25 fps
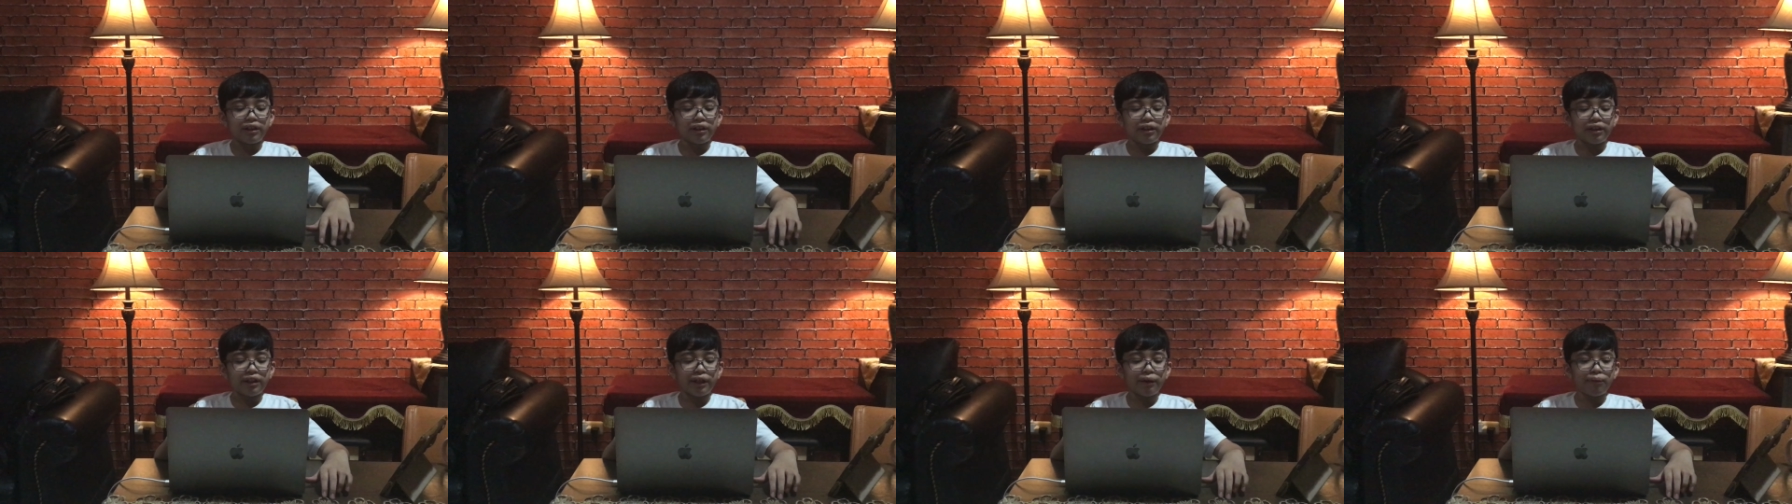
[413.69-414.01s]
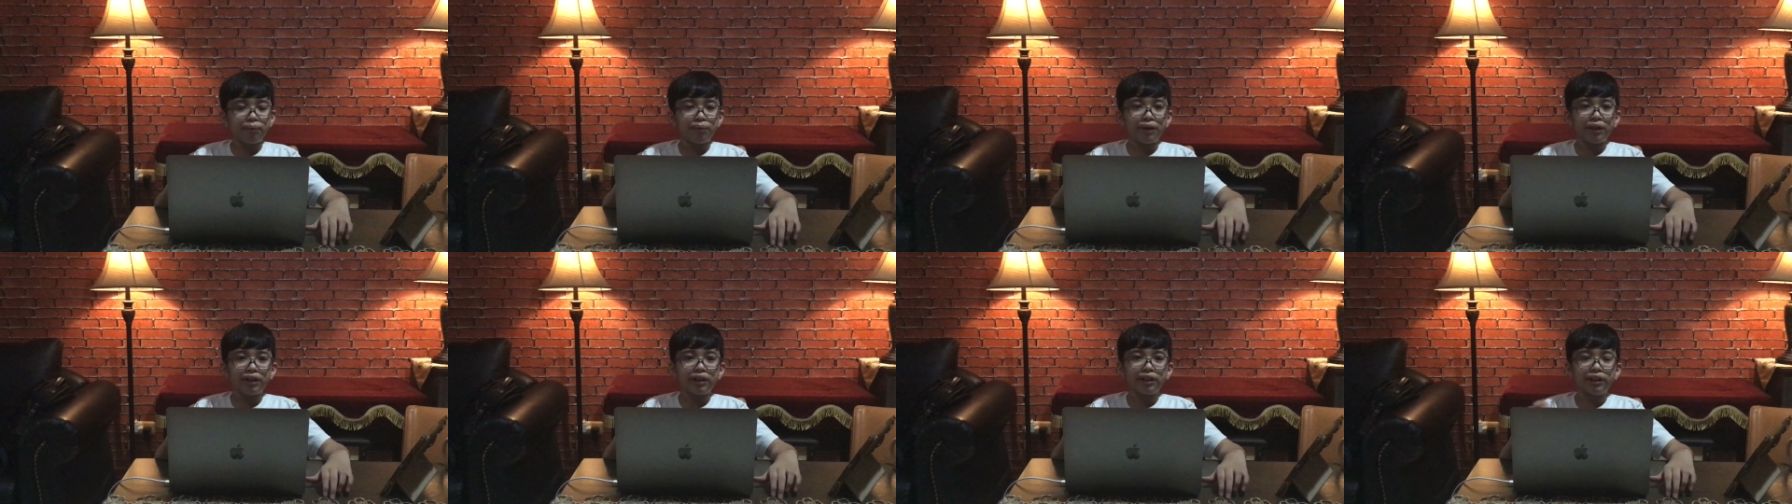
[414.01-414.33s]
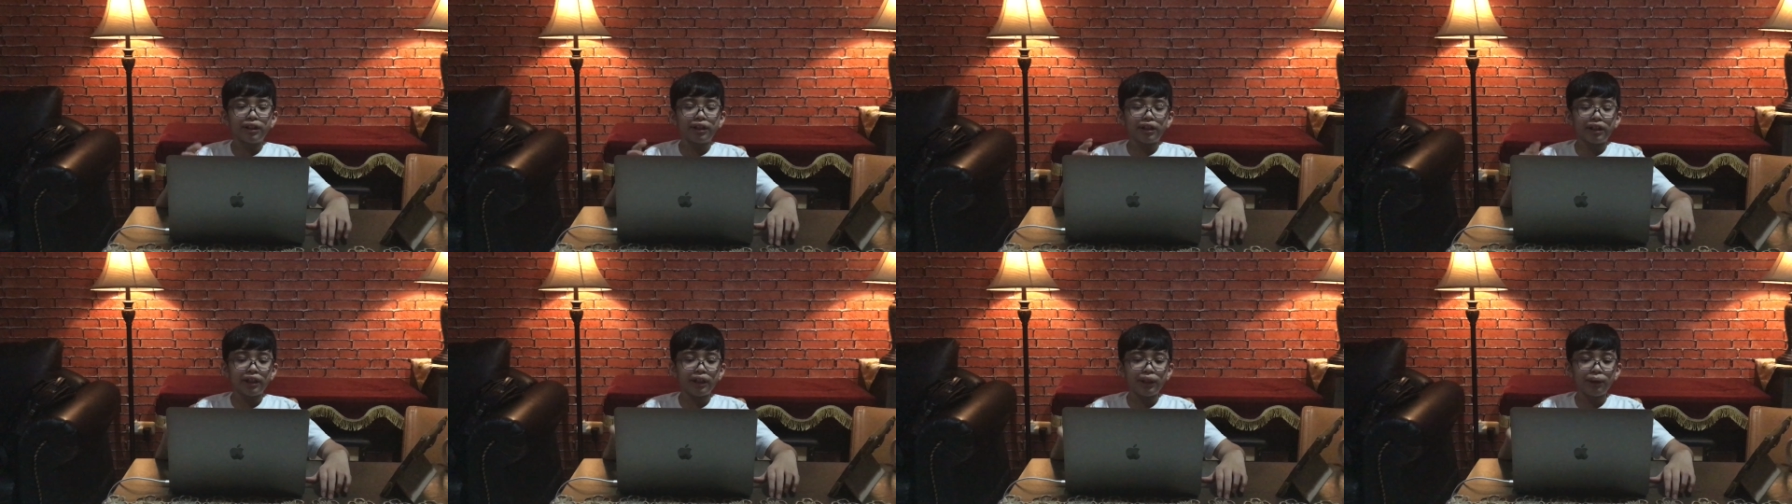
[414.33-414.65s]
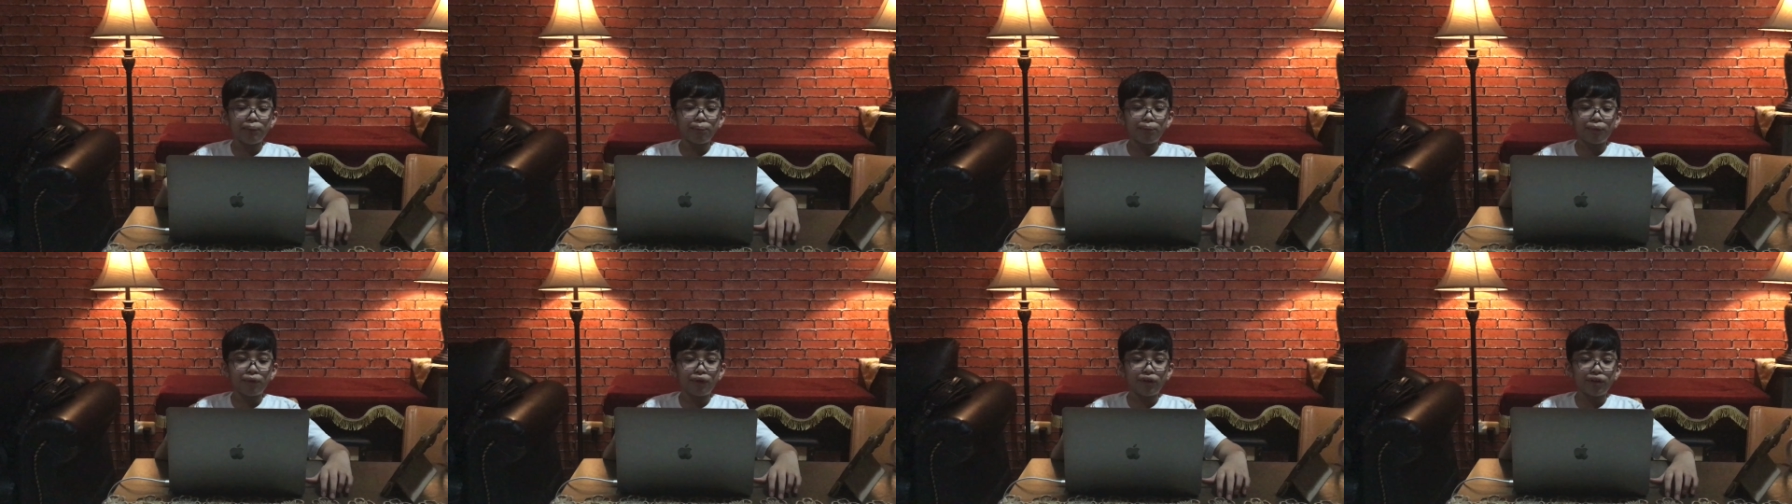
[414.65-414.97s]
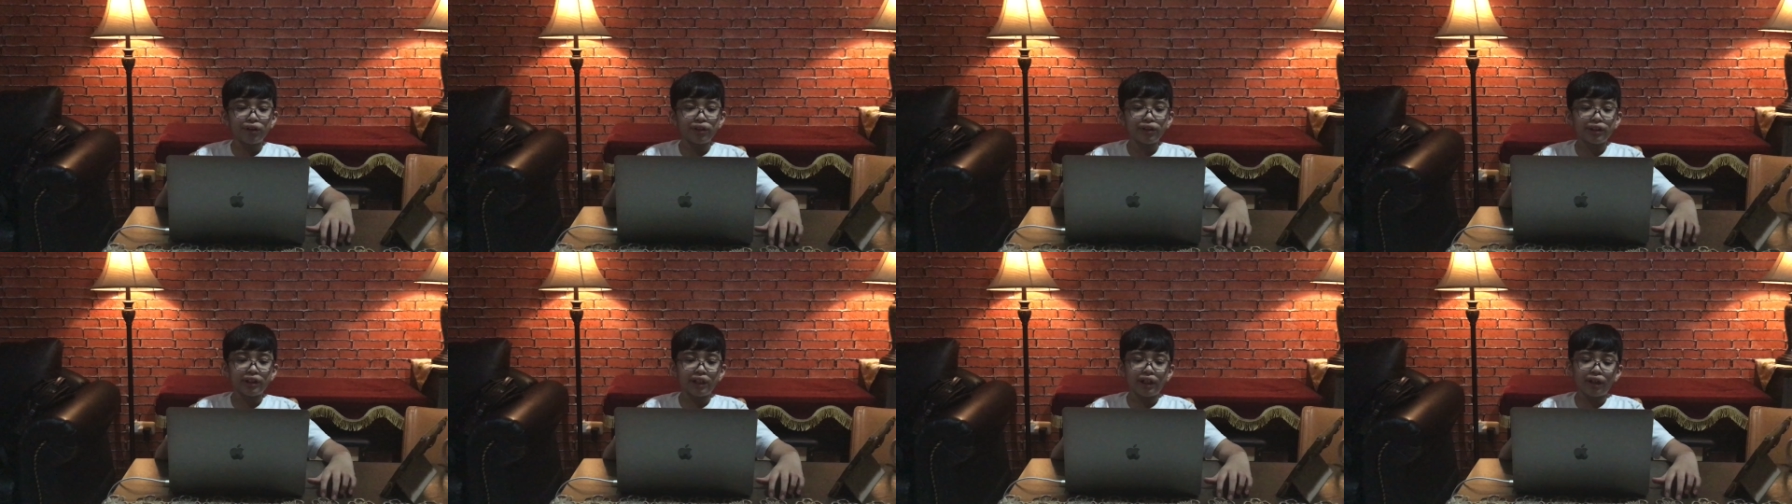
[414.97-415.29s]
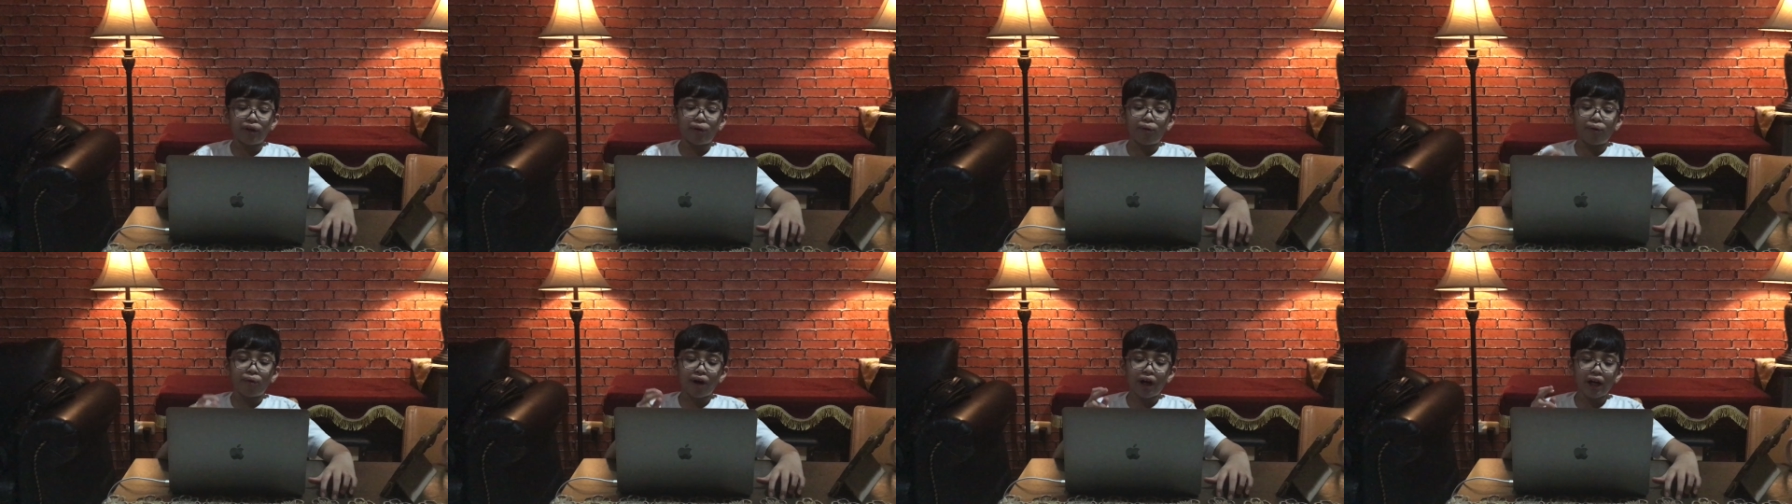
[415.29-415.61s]
They make the keyboards and
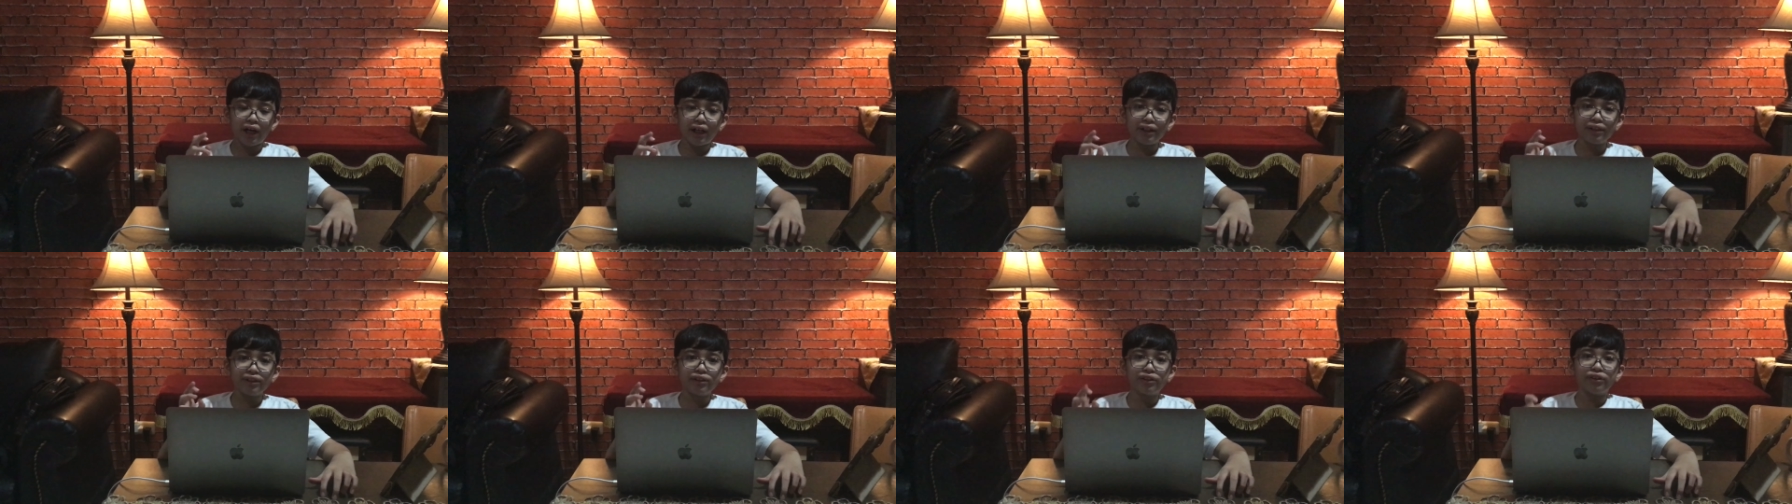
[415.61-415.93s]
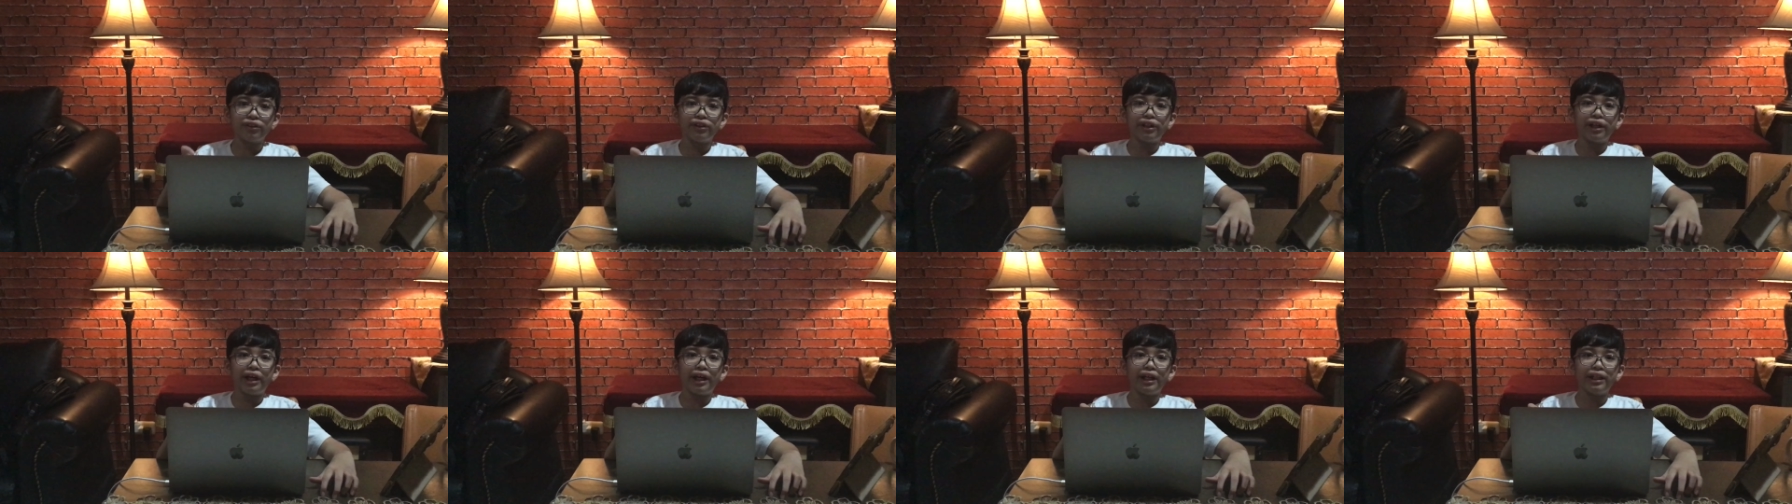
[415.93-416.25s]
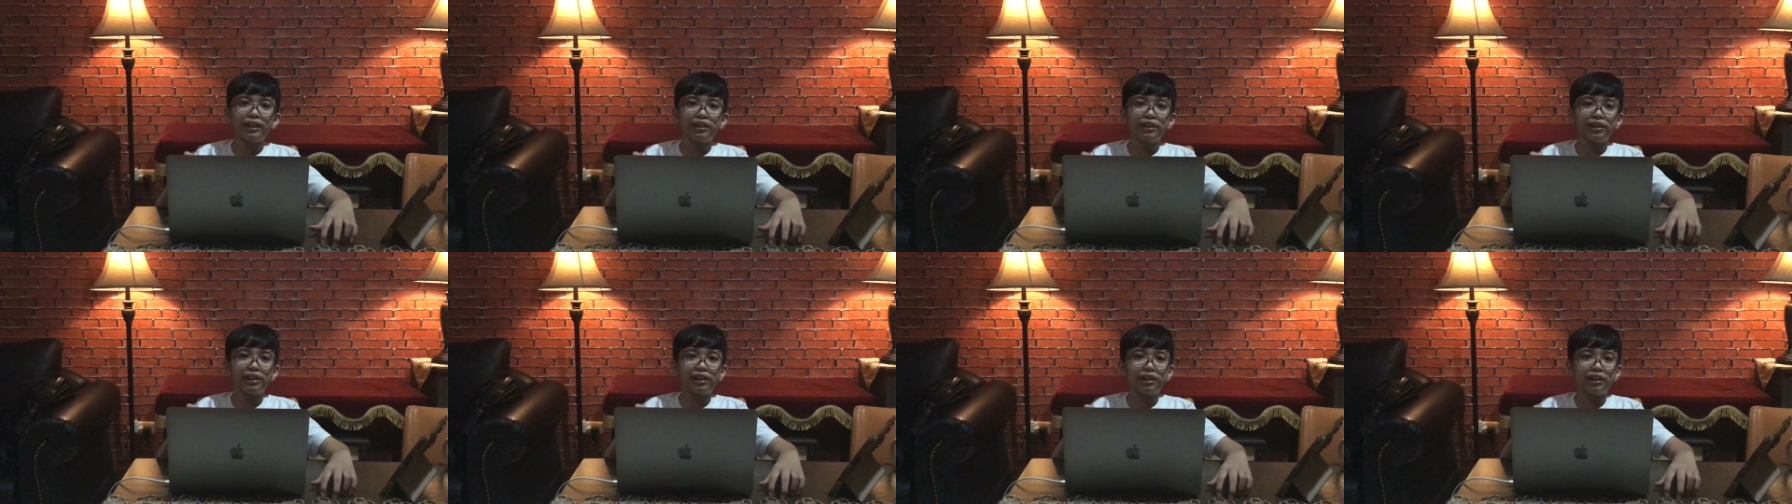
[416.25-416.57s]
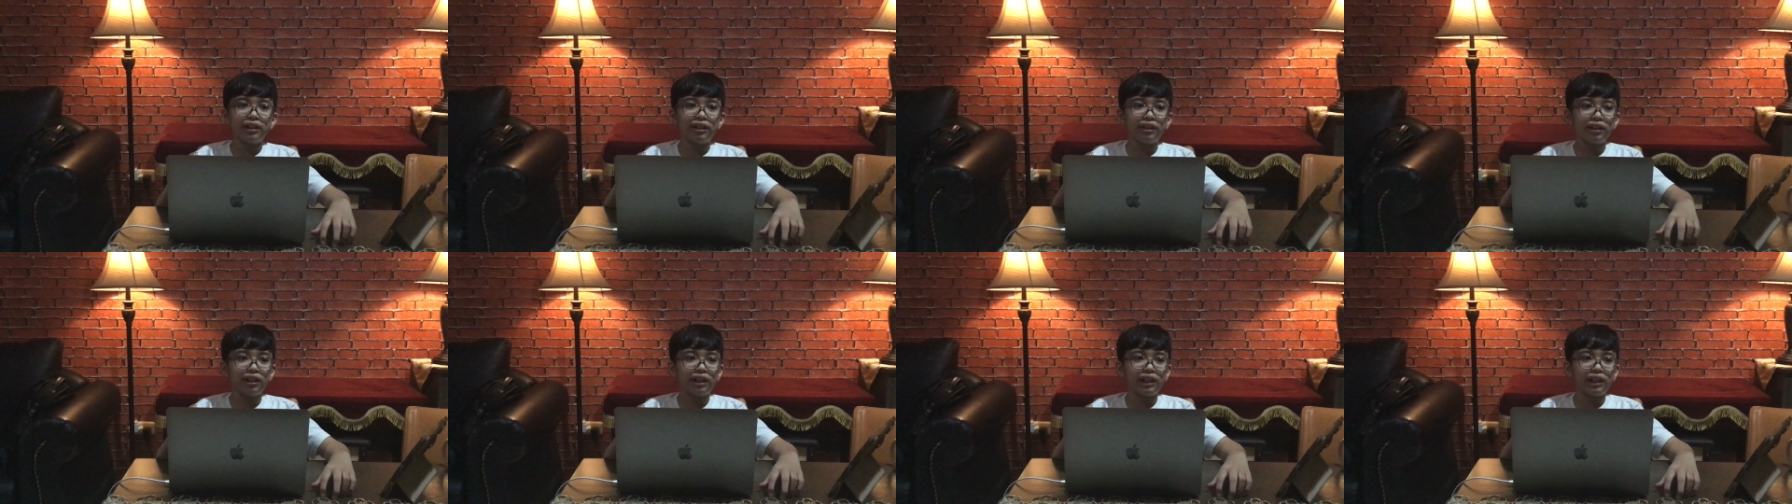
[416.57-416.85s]
a wire through the engine,